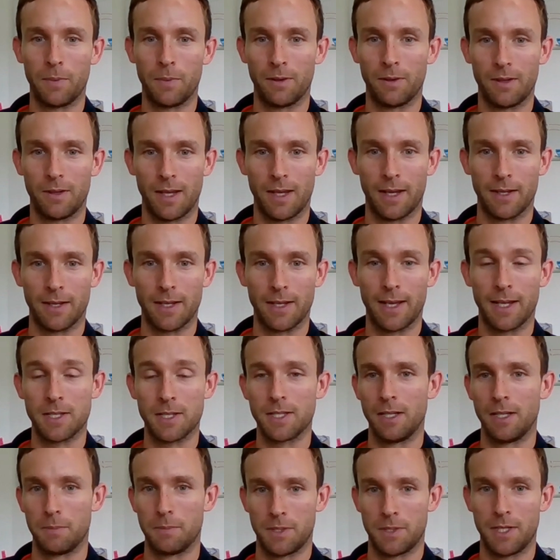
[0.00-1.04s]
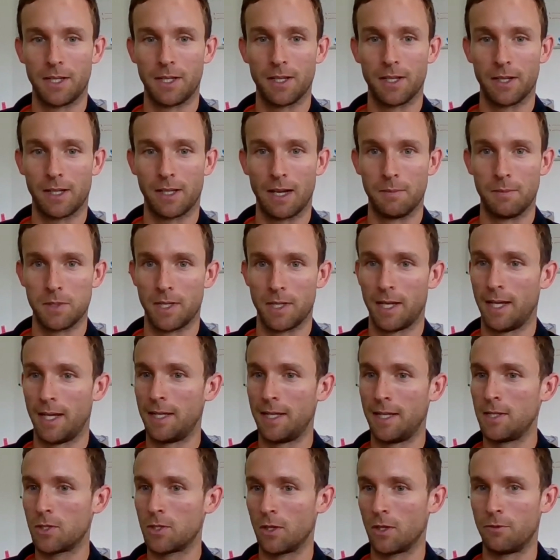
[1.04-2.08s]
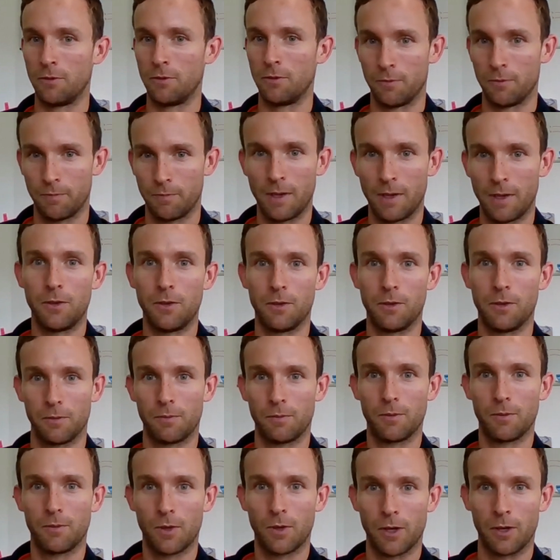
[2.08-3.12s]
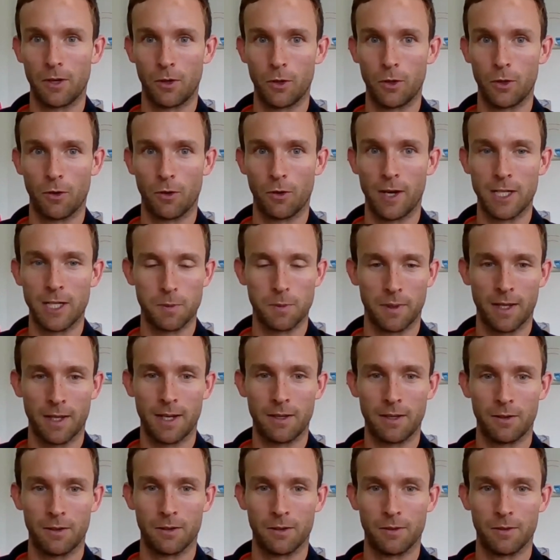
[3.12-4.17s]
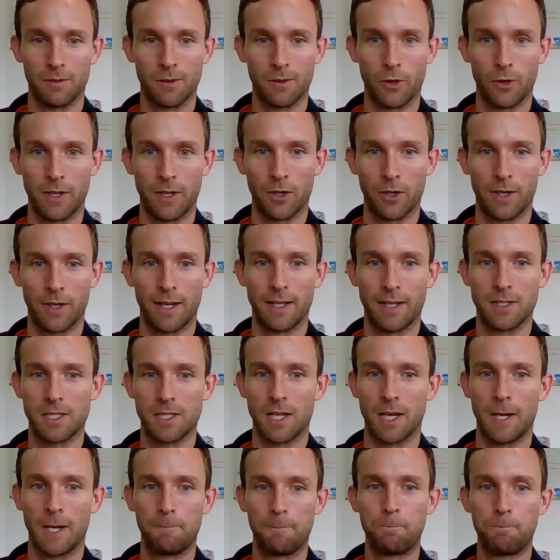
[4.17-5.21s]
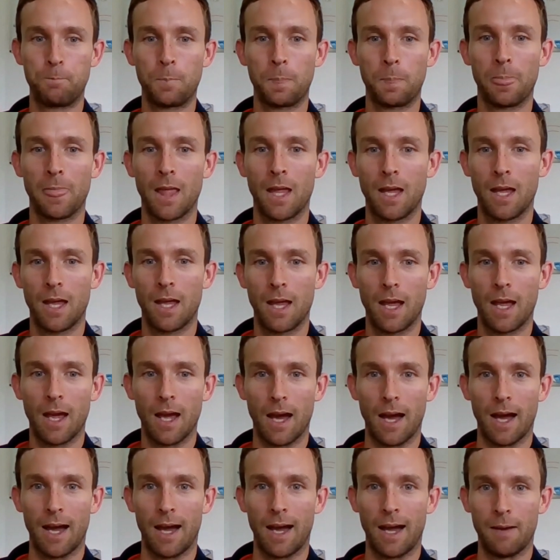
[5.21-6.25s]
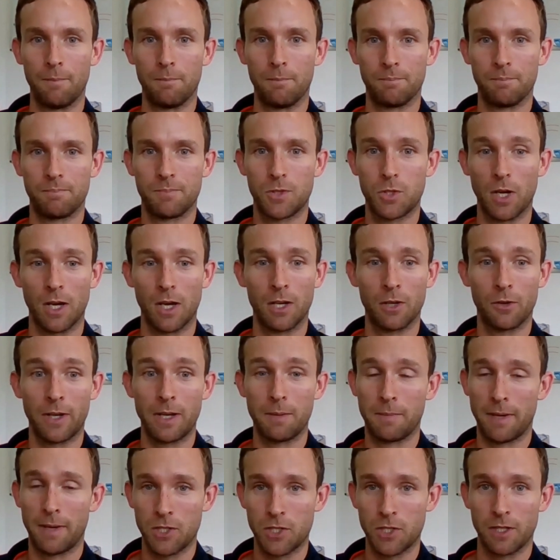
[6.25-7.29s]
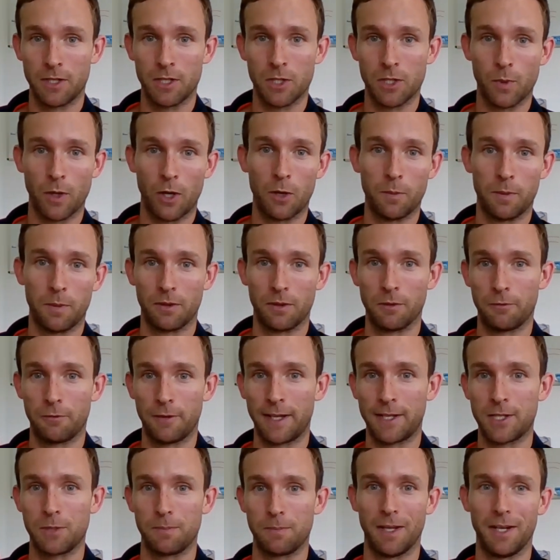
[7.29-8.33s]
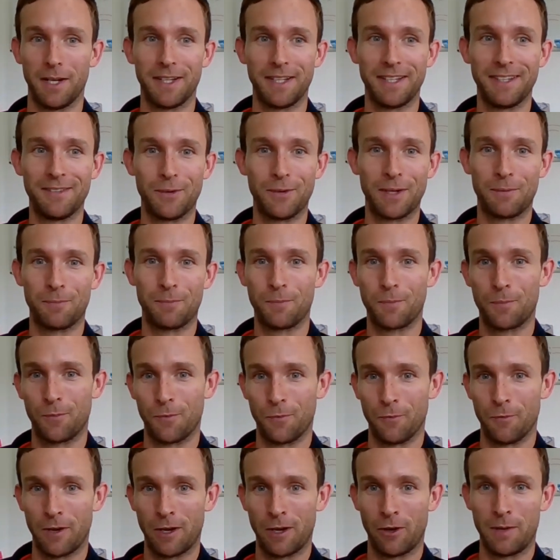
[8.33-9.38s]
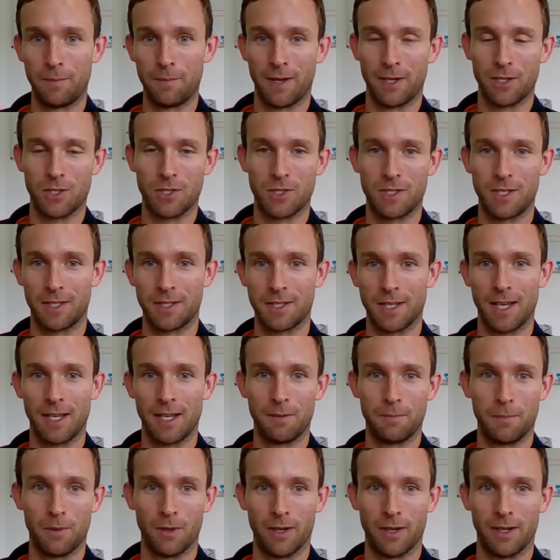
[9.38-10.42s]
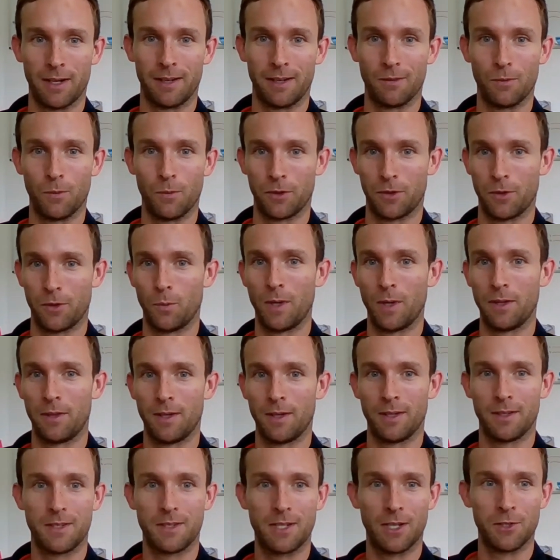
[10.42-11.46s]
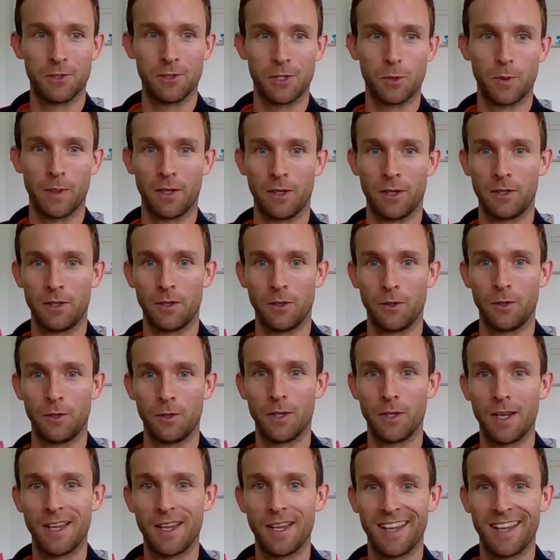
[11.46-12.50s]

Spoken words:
But yeah, Excel in particular comes in handy. So if you've got a good grasp of that, you've already got a head start. Joel already mentioned it as well, but the flexibility, we're very much dictated by what the weather tells us we're going to do.